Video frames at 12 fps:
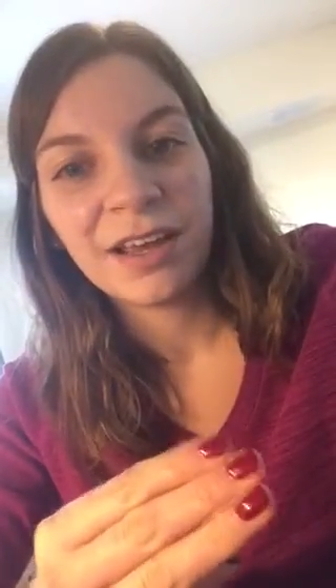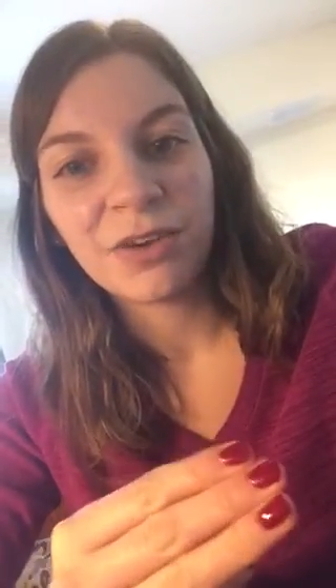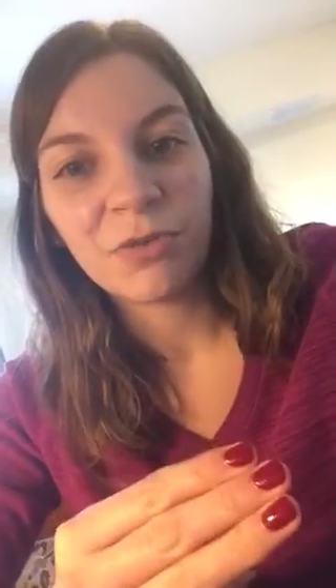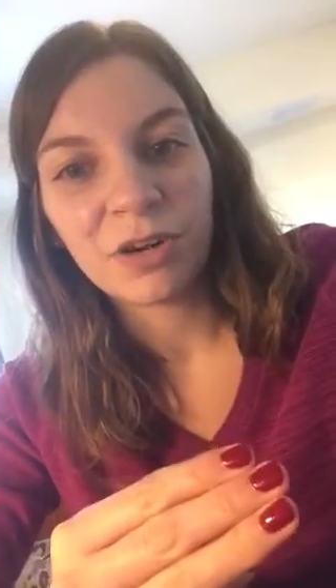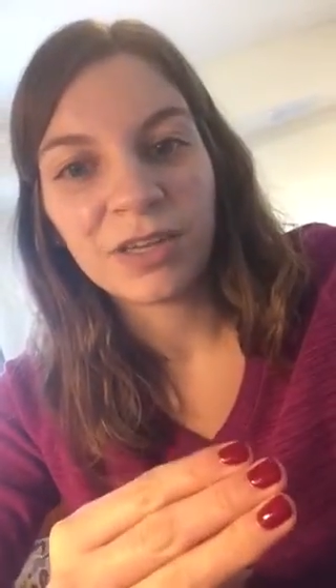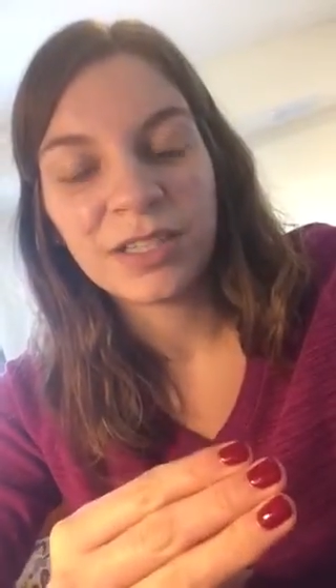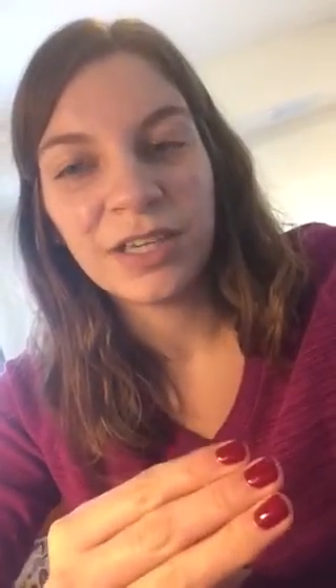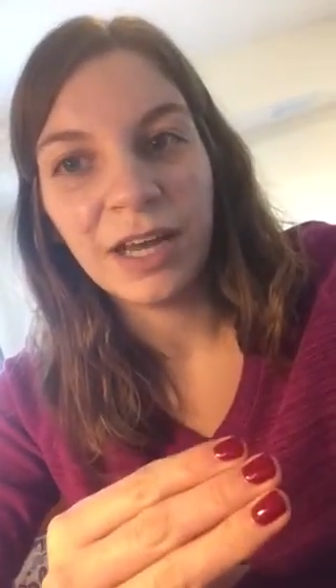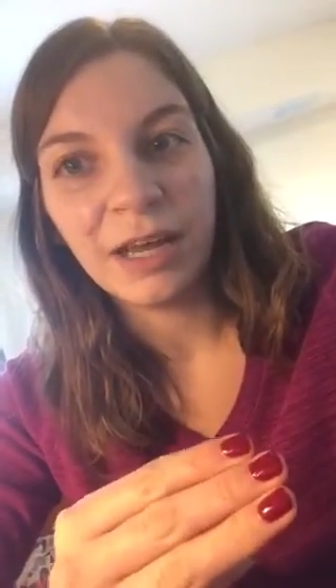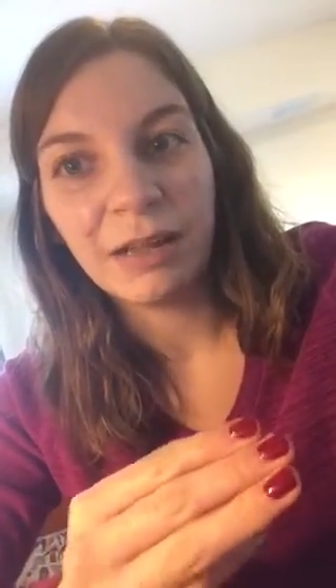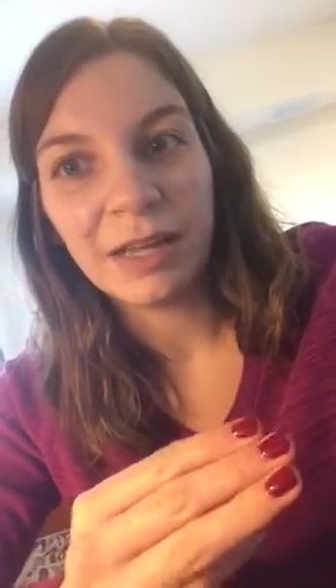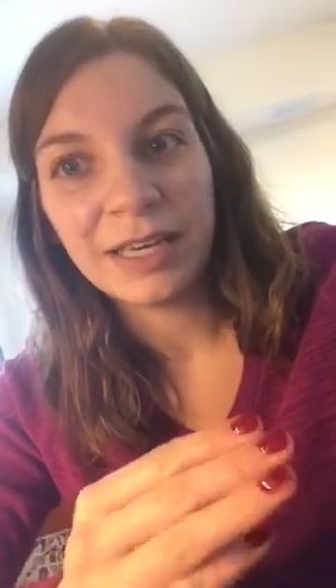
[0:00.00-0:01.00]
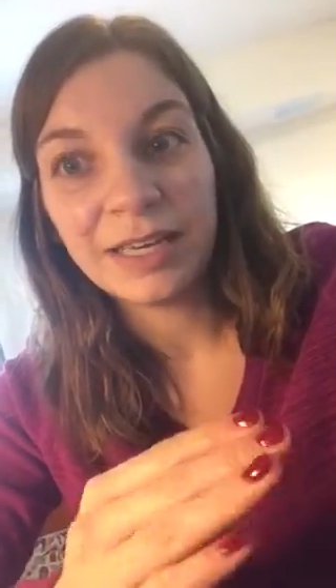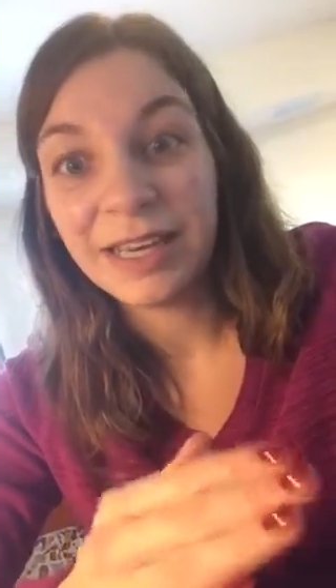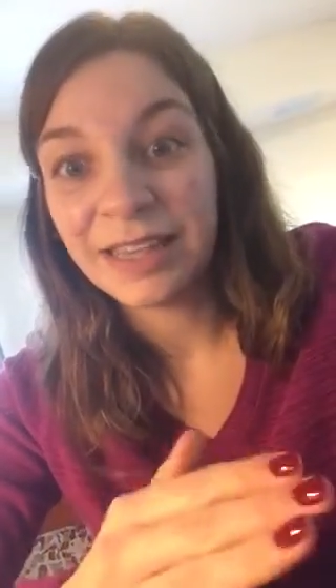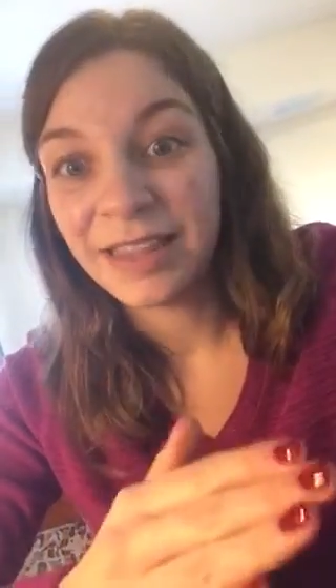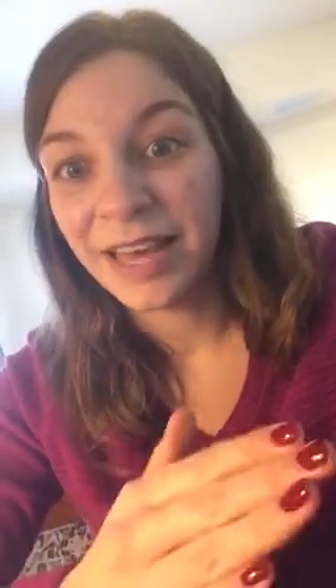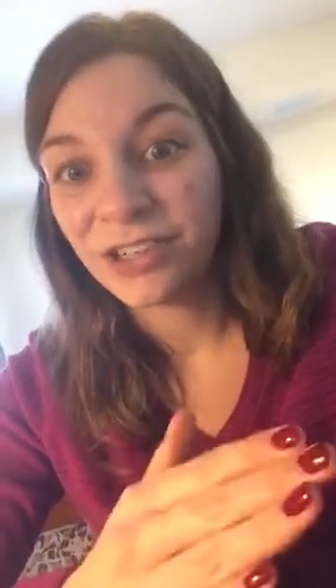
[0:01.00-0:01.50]
in order to
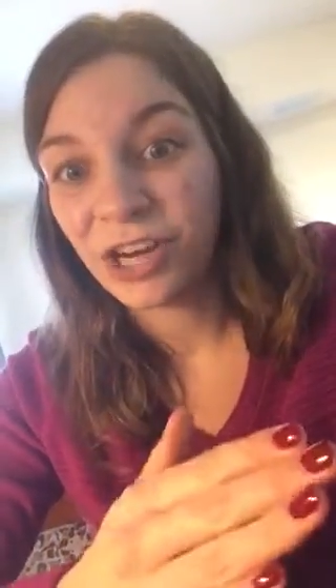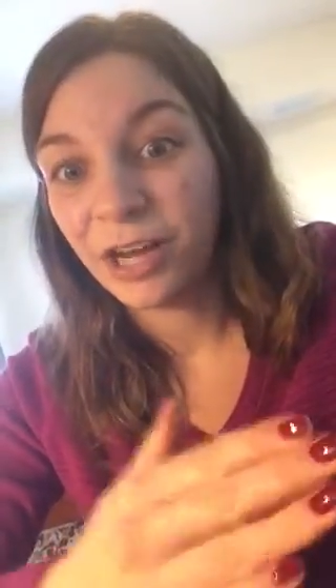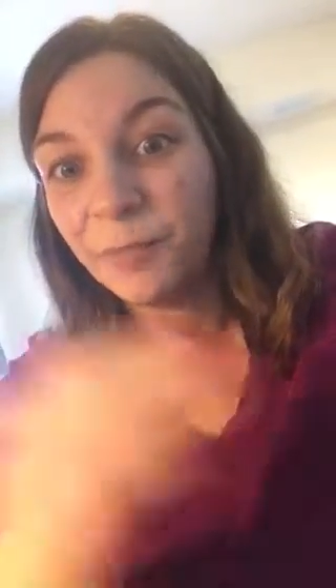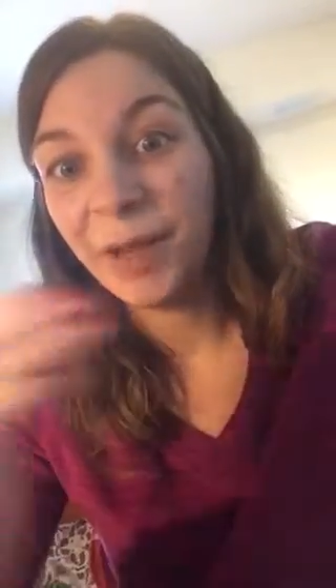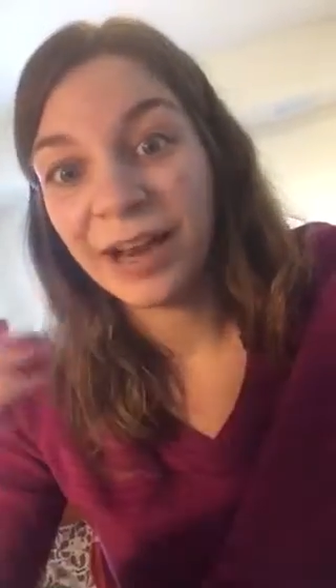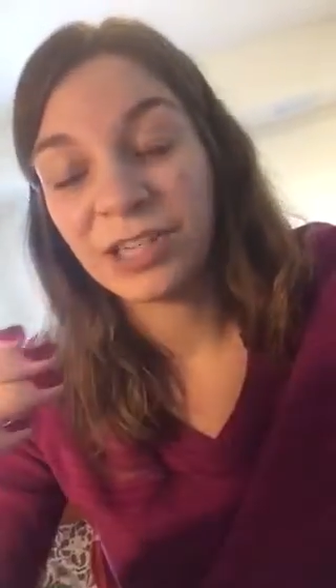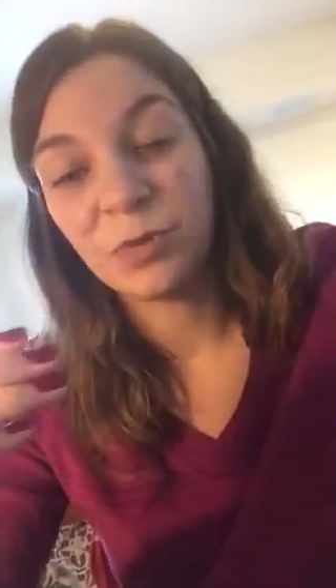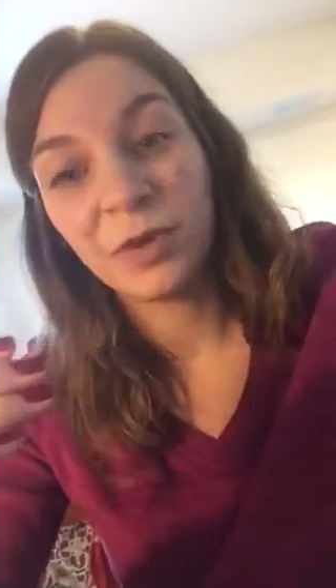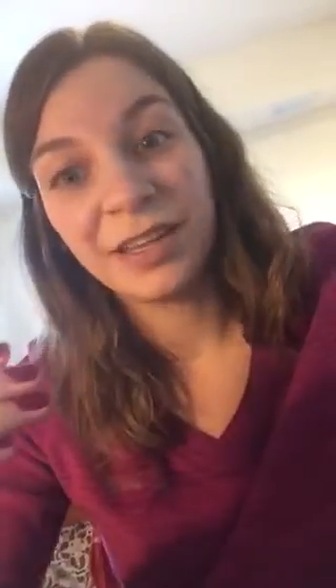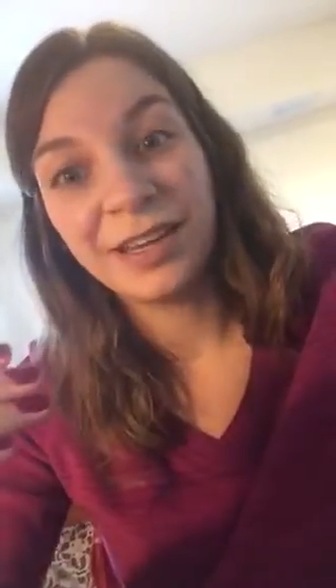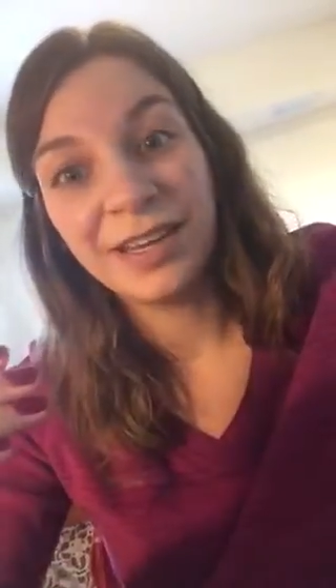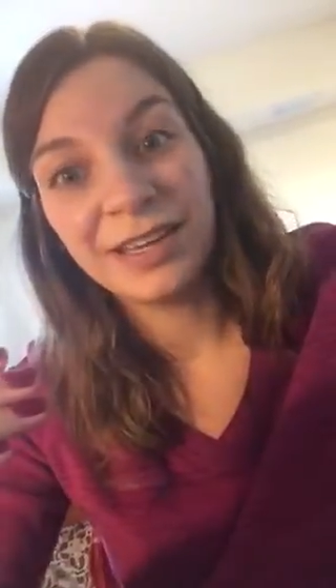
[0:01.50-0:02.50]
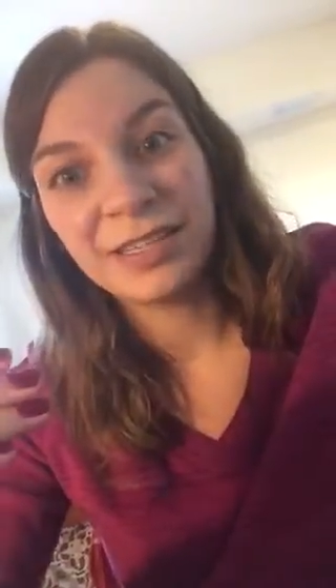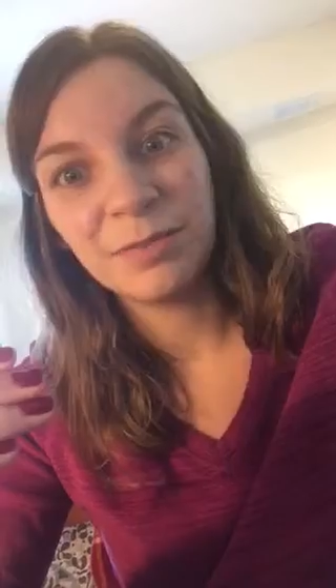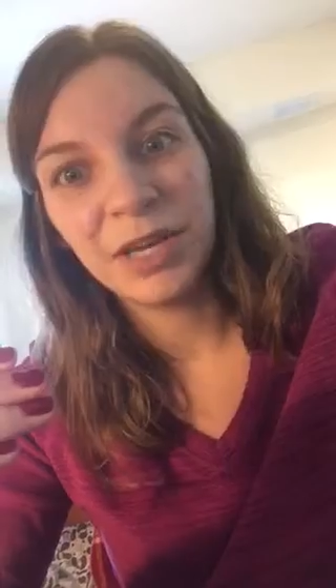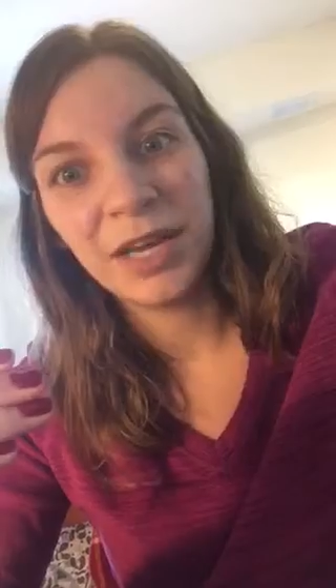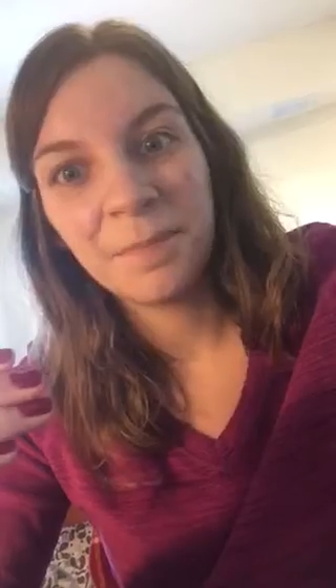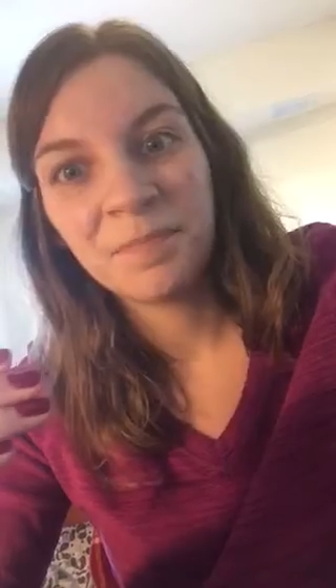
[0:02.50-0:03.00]
get that child back to where they need to
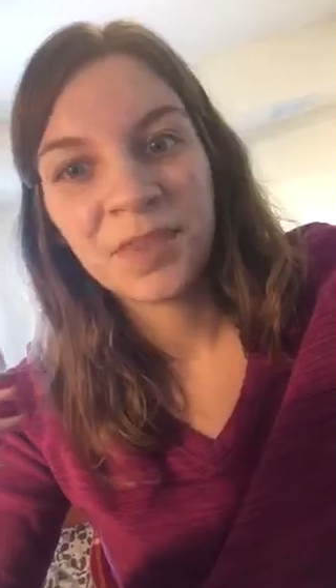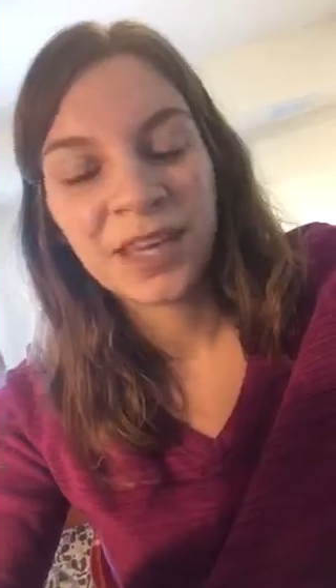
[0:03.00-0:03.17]
be.